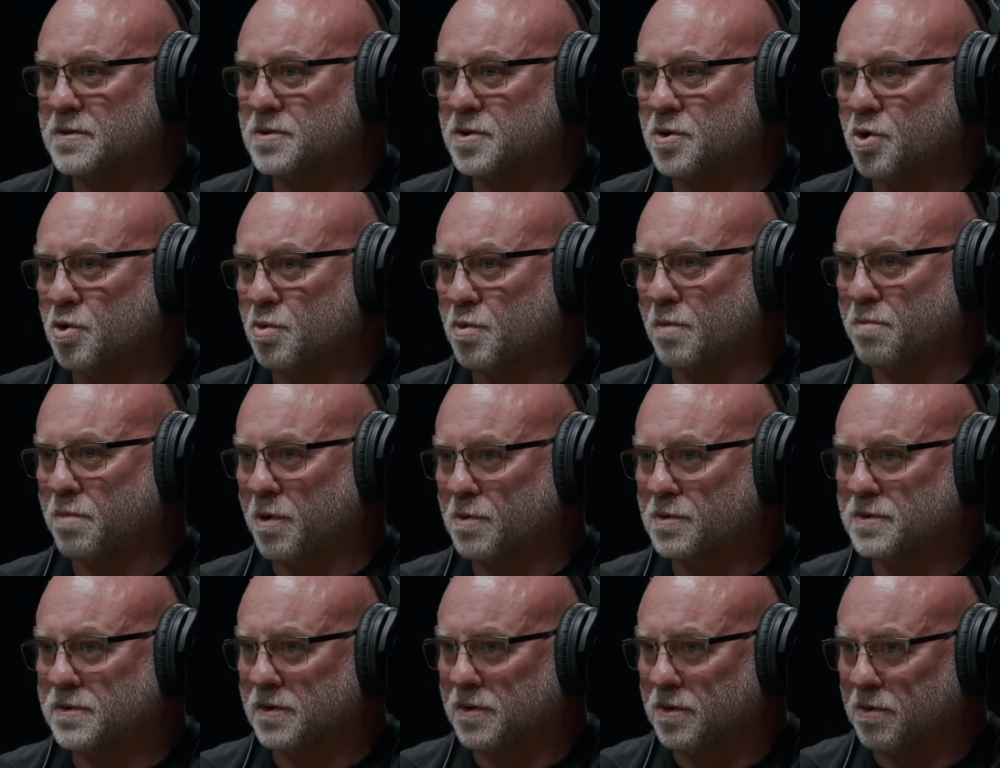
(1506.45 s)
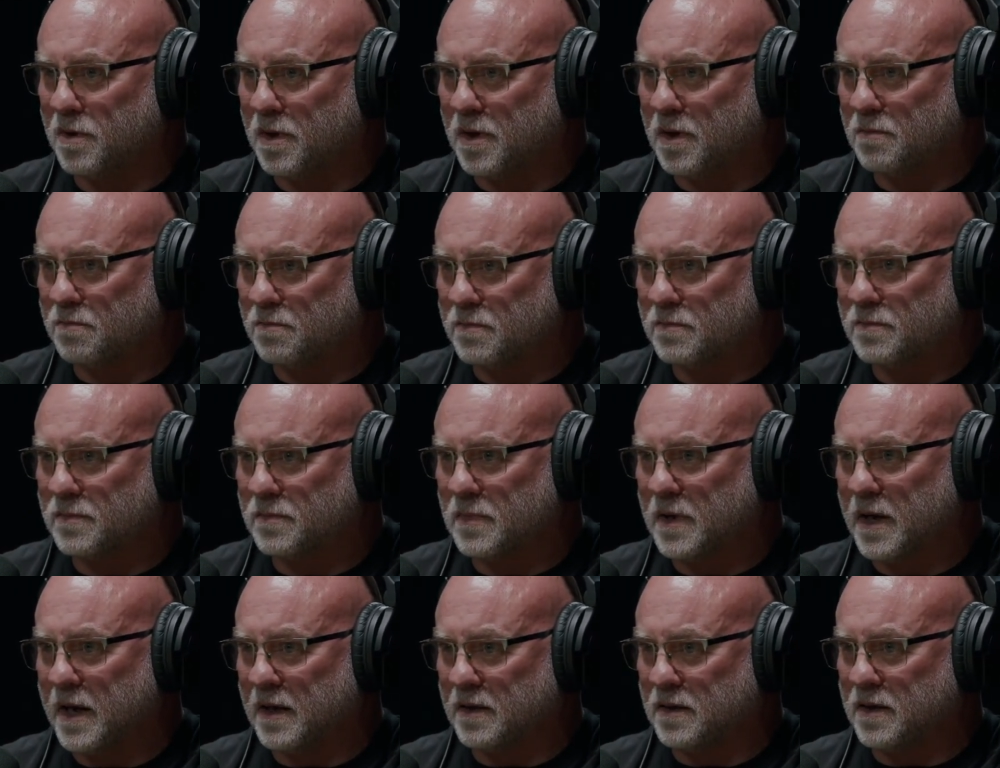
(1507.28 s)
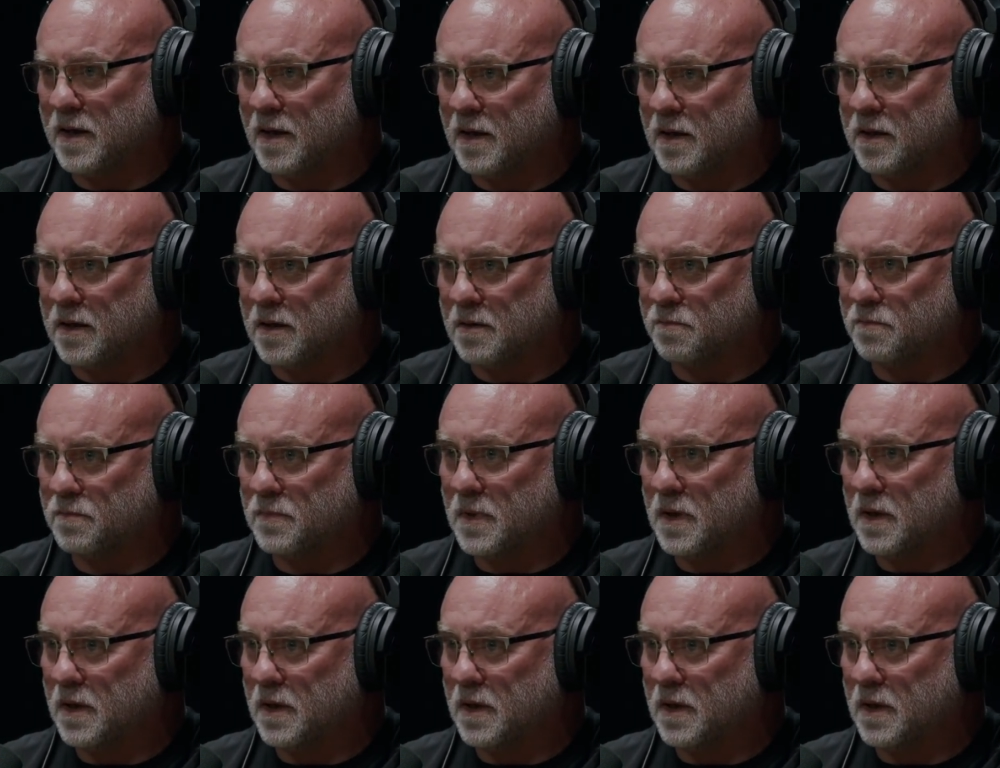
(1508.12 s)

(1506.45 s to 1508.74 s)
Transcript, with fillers: who were persecuting him. That's right. And killing him.